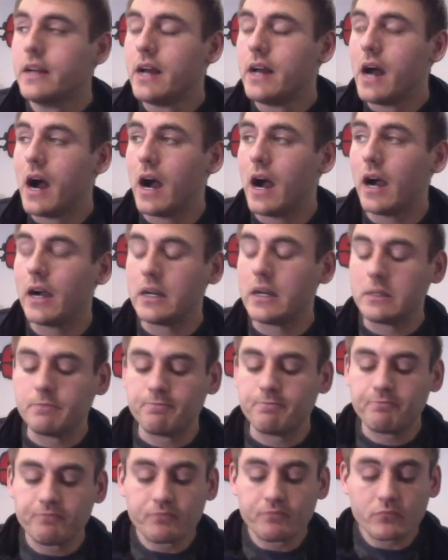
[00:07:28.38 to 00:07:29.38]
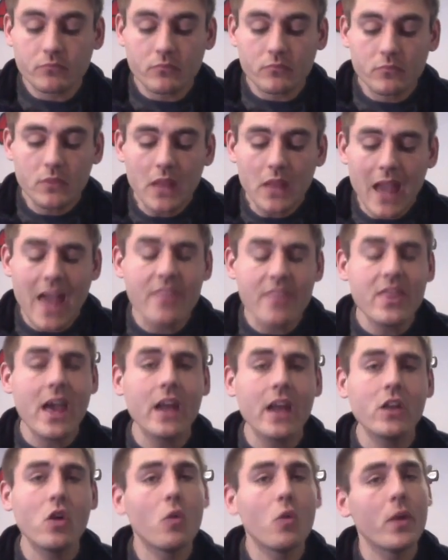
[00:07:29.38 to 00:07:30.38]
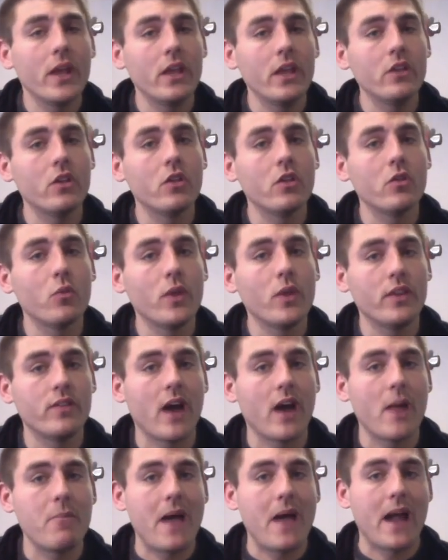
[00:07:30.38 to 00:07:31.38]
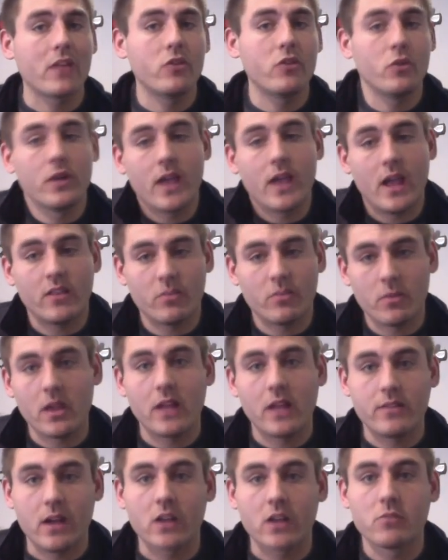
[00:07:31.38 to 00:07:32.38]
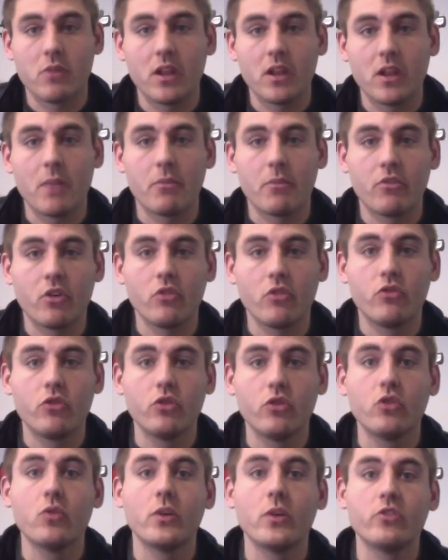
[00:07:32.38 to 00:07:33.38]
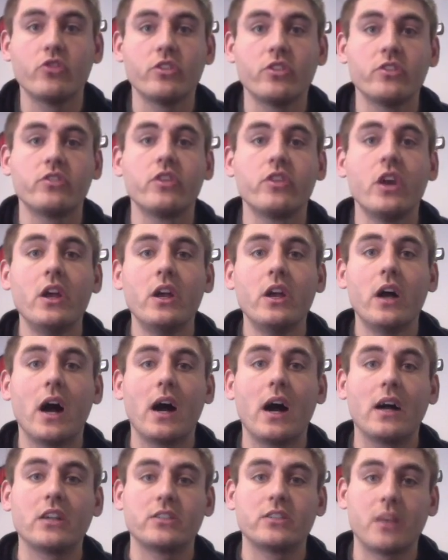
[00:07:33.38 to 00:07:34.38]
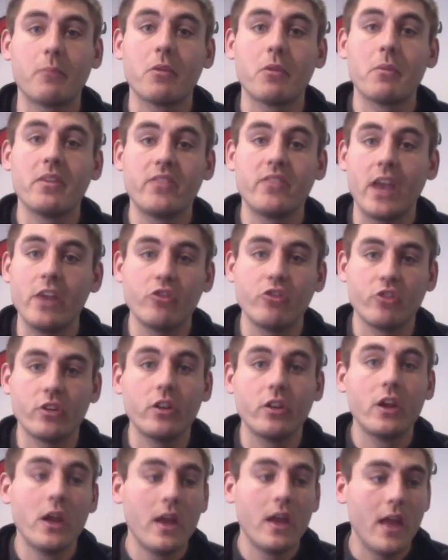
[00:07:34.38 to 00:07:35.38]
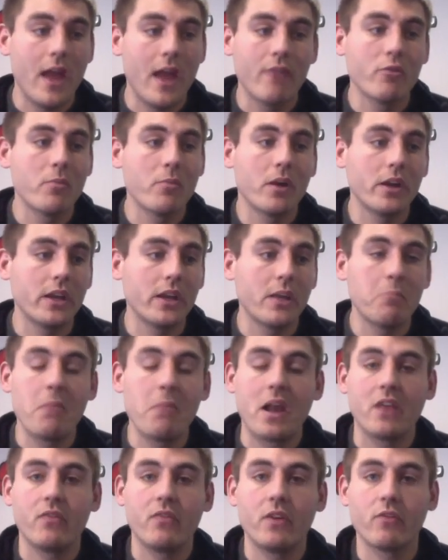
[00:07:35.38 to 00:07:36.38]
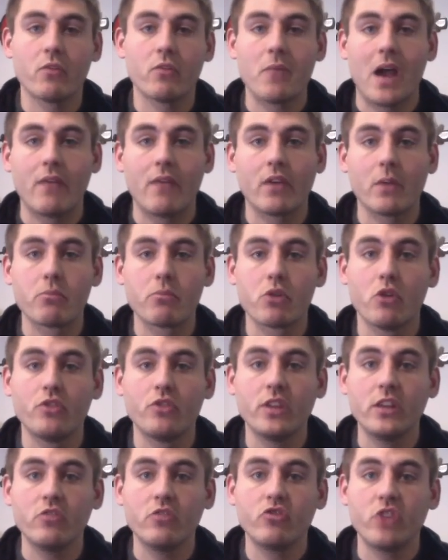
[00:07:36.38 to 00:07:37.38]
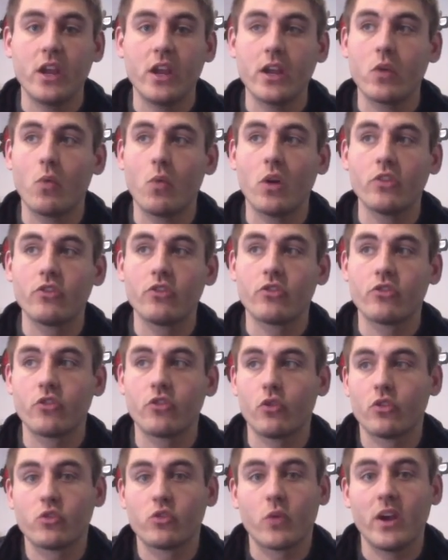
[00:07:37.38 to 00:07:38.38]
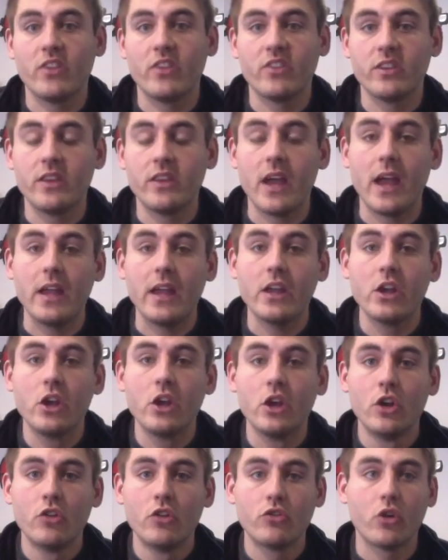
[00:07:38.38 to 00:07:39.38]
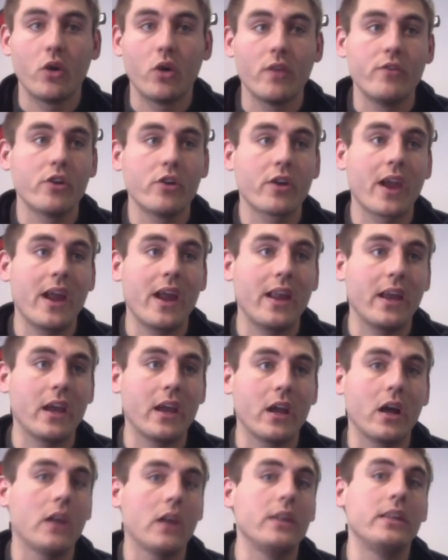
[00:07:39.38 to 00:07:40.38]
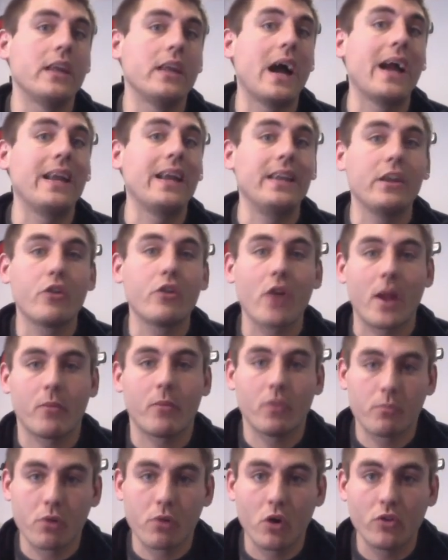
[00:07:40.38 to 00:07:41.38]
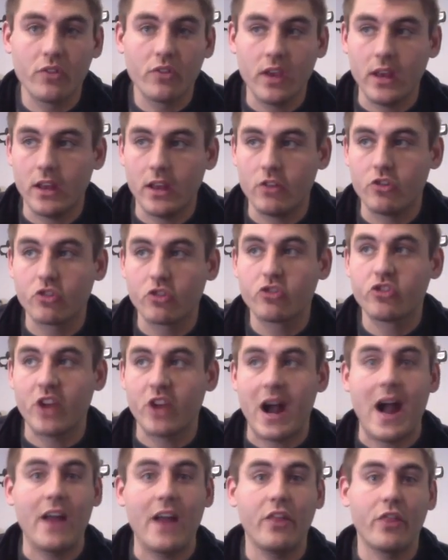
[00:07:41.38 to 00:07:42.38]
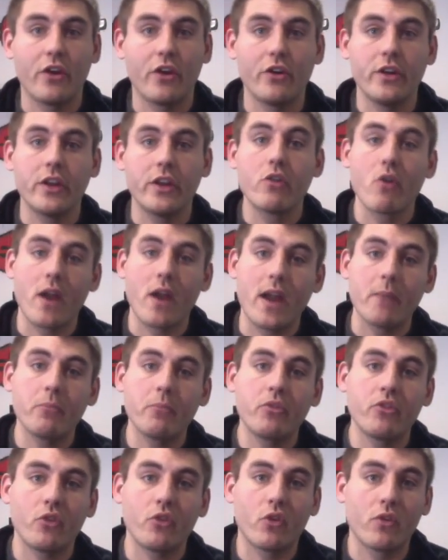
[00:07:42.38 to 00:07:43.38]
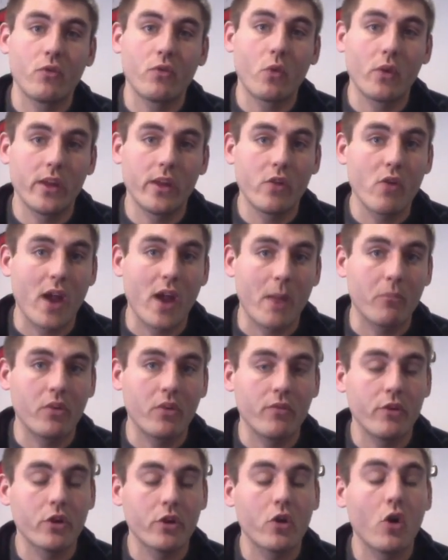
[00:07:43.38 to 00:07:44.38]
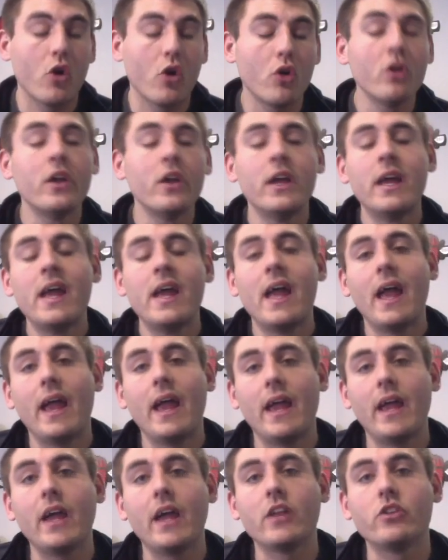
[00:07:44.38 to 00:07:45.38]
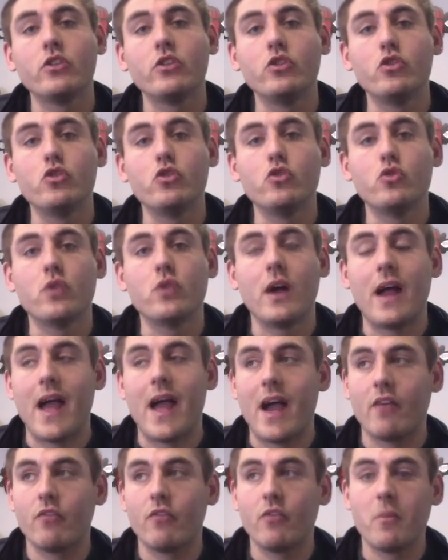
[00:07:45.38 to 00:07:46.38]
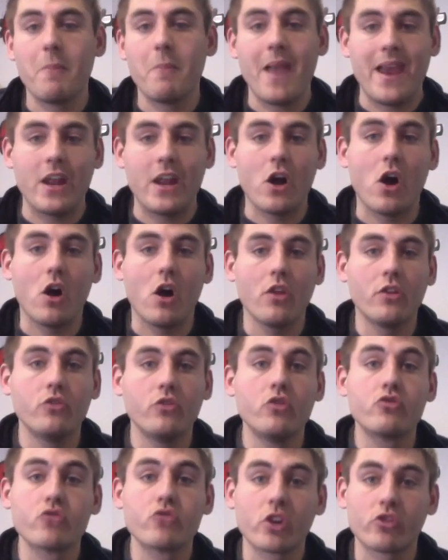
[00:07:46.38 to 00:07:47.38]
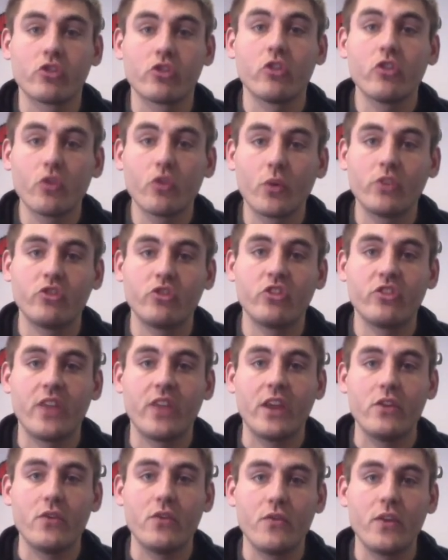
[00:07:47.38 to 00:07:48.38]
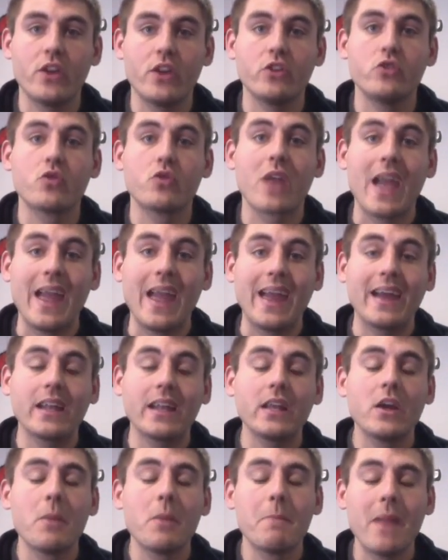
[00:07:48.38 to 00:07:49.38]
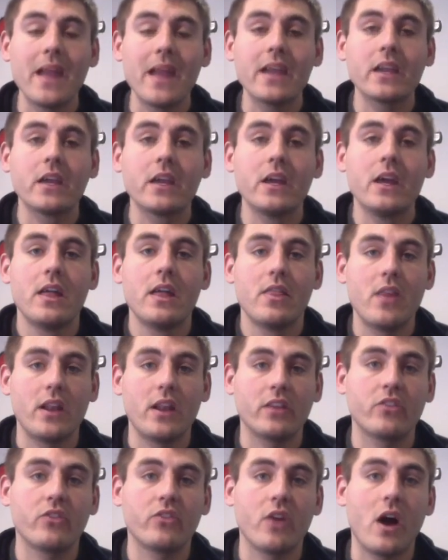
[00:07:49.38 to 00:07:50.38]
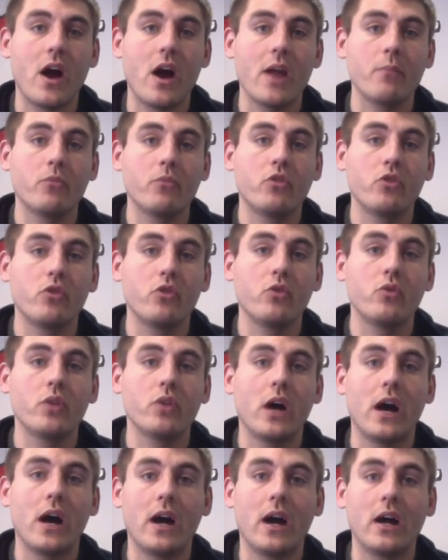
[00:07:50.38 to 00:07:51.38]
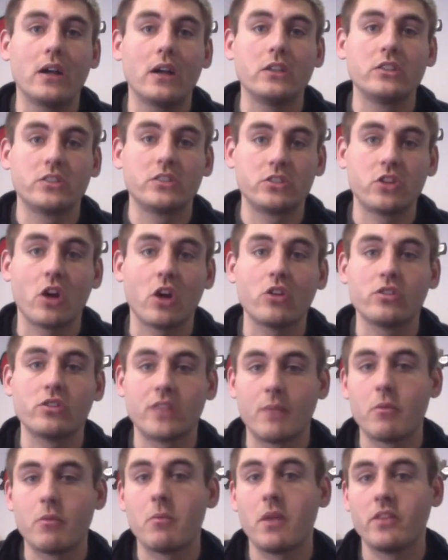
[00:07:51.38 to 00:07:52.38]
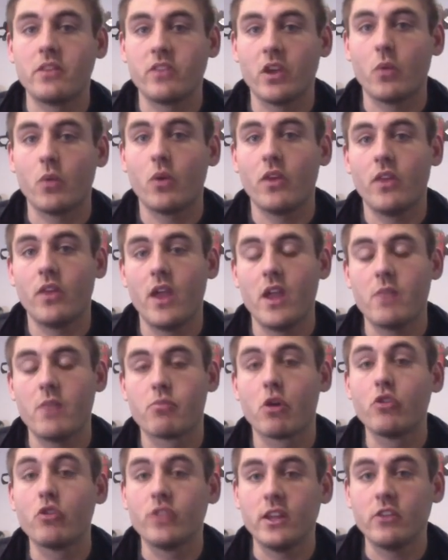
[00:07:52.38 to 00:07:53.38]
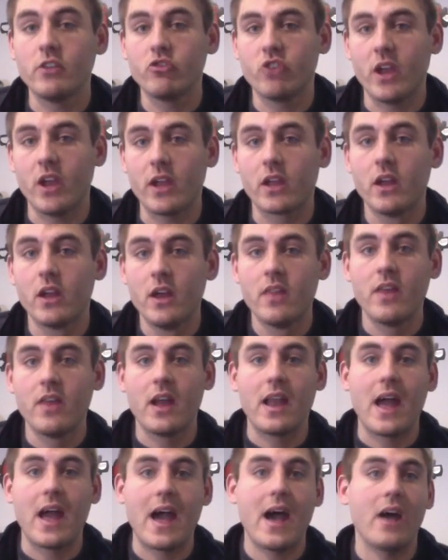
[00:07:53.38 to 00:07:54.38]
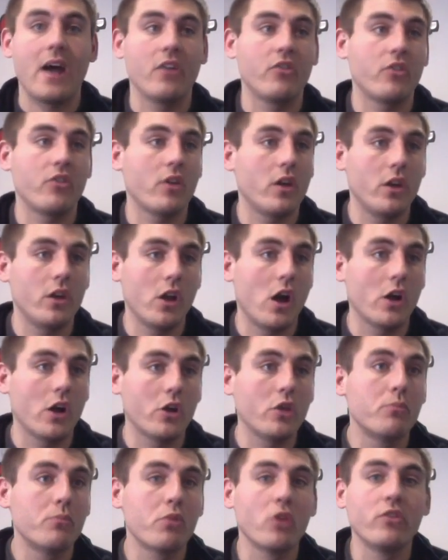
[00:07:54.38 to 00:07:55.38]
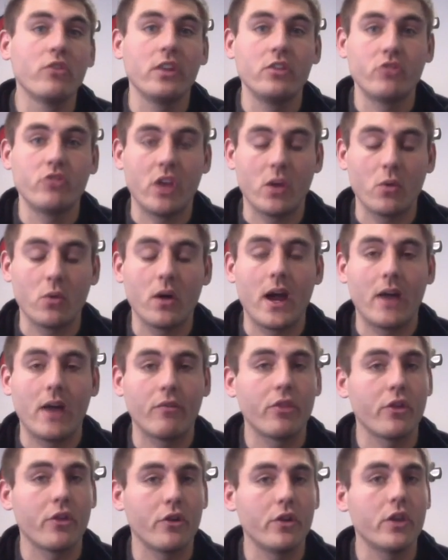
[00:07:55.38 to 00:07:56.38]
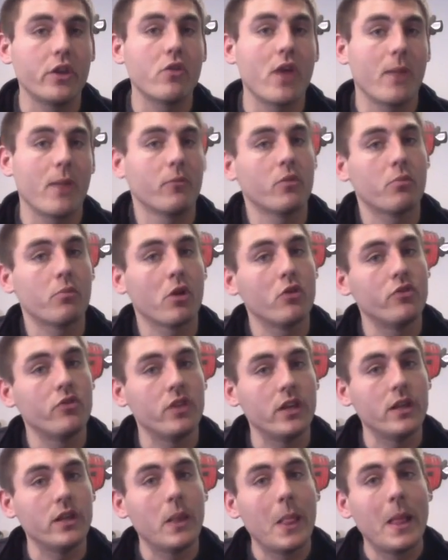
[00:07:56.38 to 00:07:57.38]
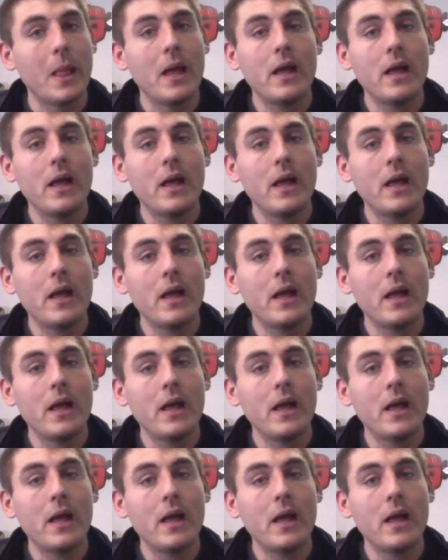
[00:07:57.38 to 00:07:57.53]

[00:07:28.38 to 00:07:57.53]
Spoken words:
And then we tie back to, again, something I talked about in episode 2, which is supplementation. Everybody can benefit from having a protein shake once or twice a day. So if you're getting 90 grams of protein and you're shy 30 grams or 40 grams of your goal, and you have made all the nutritional switches that you feel you can make, then it's time to start supplementing with a protein shake that has, you know, a good protein shake will have 30 grams of protein.